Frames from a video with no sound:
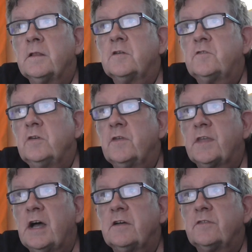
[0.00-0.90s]
The
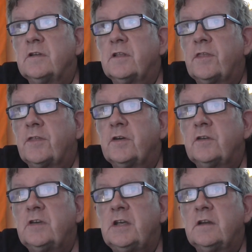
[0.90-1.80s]

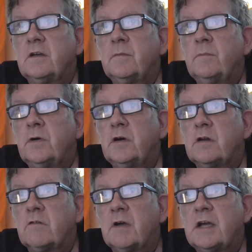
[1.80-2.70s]
2013
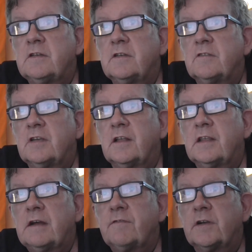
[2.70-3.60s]
murder rate in South
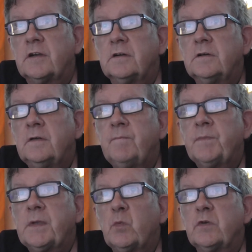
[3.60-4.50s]
Africa
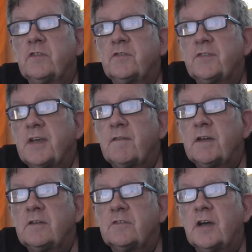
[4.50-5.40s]
was
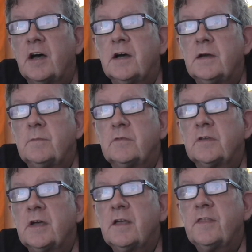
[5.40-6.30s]
7
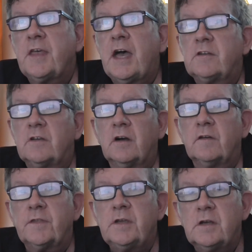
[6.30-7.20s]
times that
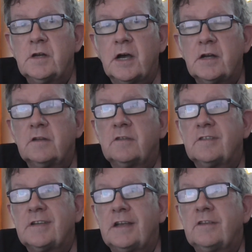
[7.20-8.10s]
of the United
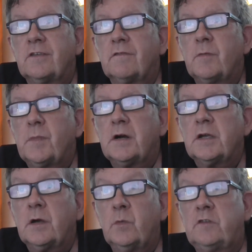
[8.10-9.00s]
States of
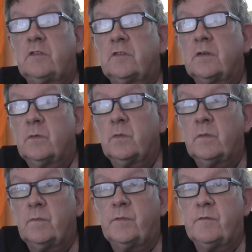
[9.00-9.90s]
America, which is
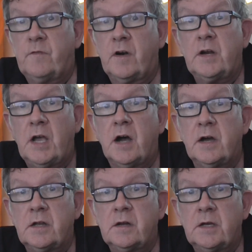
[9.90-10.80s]
very
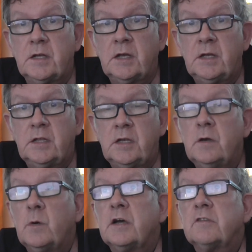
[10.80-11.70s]
high in the
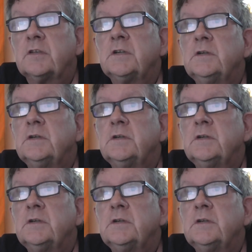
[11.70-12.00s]
US.